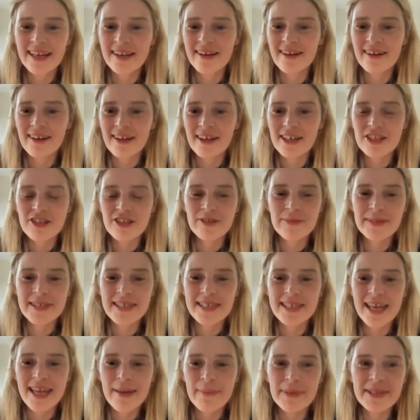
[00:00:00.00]
classrooms
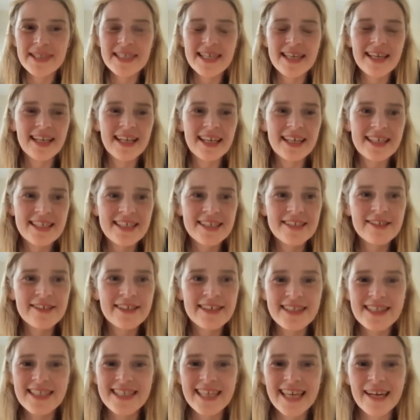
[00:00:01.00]
today, particularly as
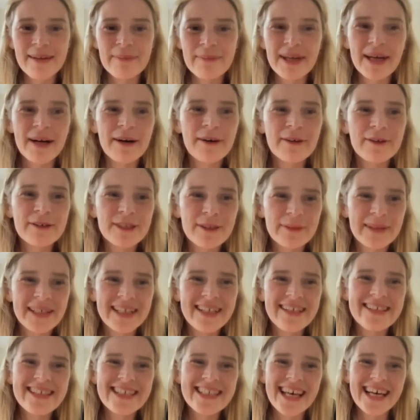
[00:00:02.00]
students get a bit older. We
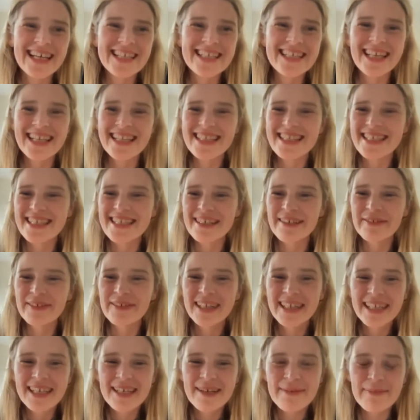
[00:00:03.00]
lose that sense of
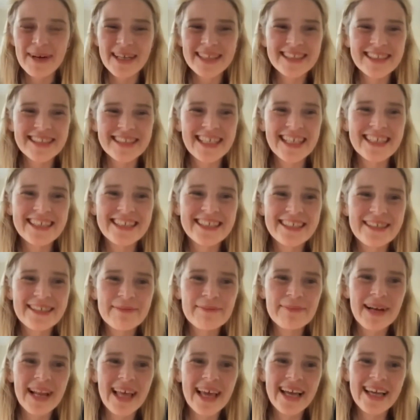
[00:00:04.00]
imagination
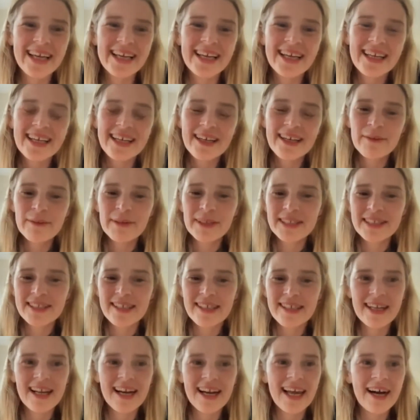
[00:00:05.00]
and play, which
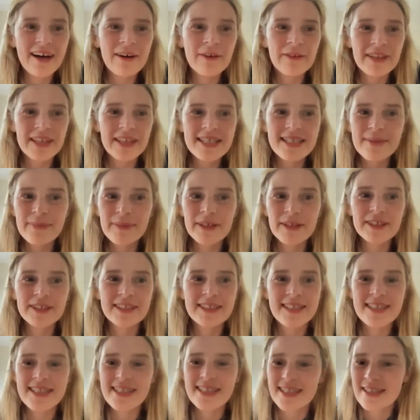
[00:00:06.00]
can allow these
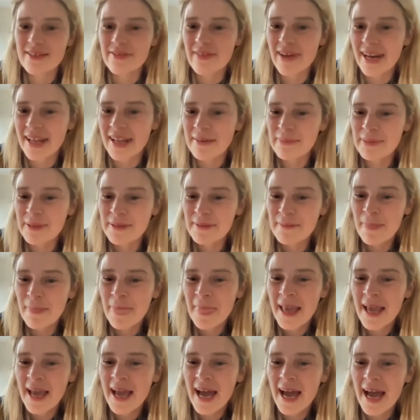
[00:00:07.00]
emotions to develop.
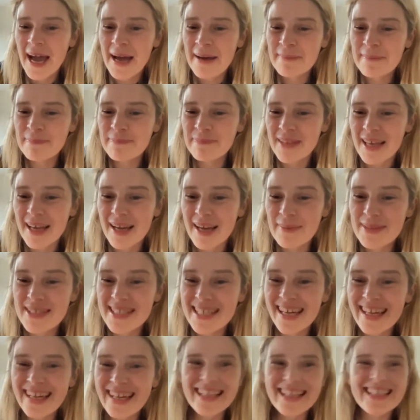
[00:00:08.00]
I'm
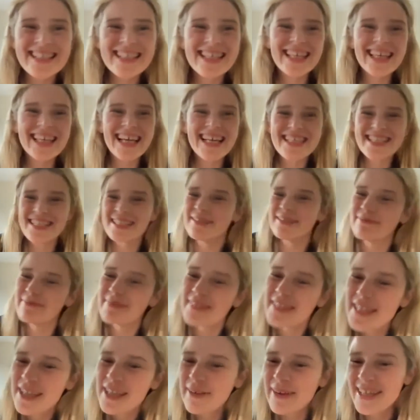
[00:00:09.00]
starting to get
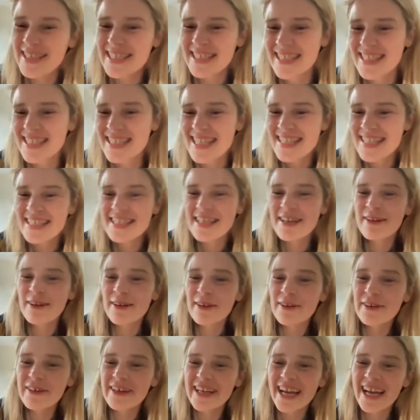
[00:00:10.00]
some questions in. So
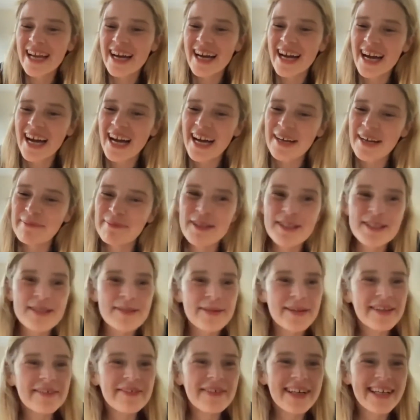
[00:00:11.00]
Gloria, who's
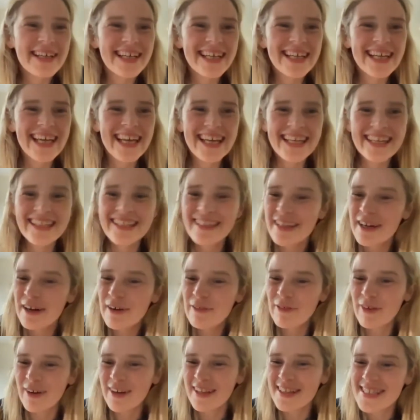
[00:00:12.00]
one of our Ghanaian
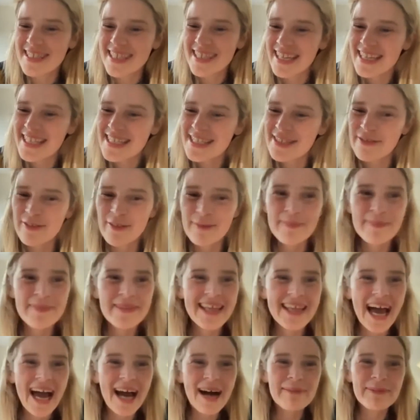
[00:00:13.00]
volunteers from
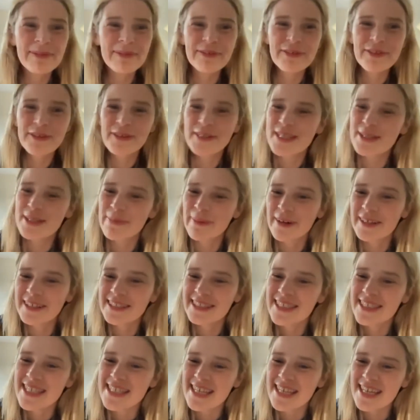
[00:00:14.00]
the Aberfour spot,
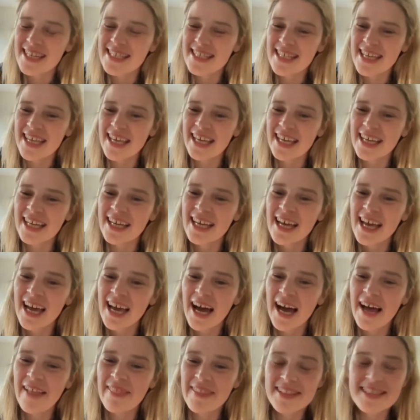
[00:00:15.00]
she's asking,
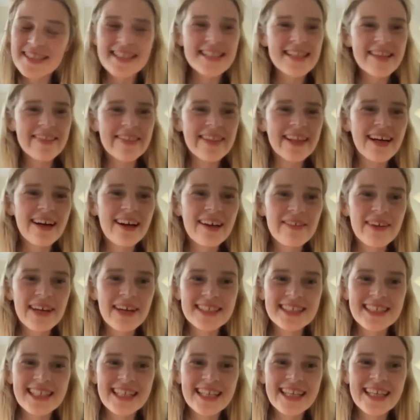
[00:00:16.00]
and this is something I've
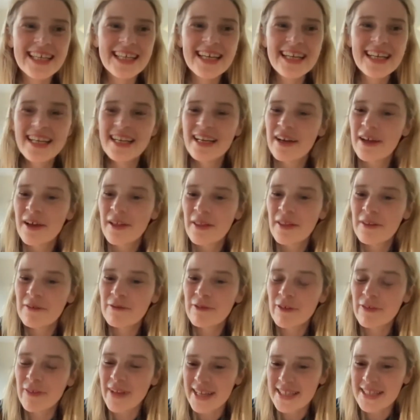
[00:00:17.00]
actually
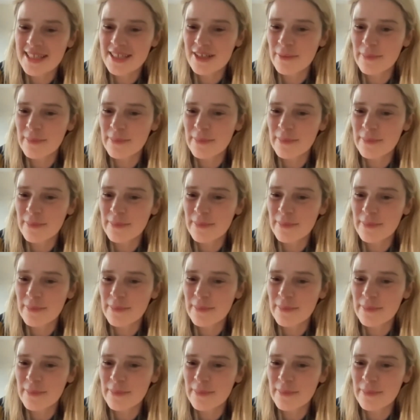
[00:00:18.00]
reflected on